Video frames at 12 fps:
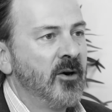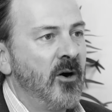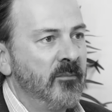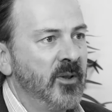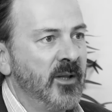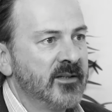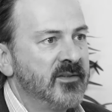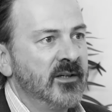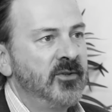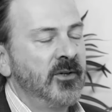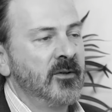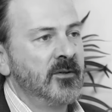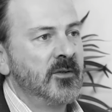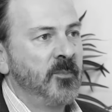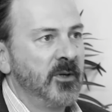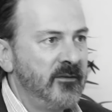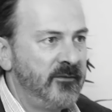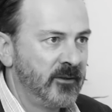are, complex
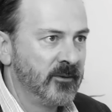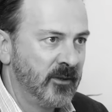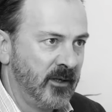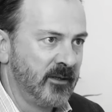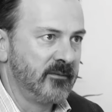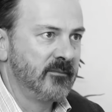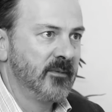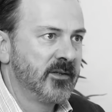issues. But if you look at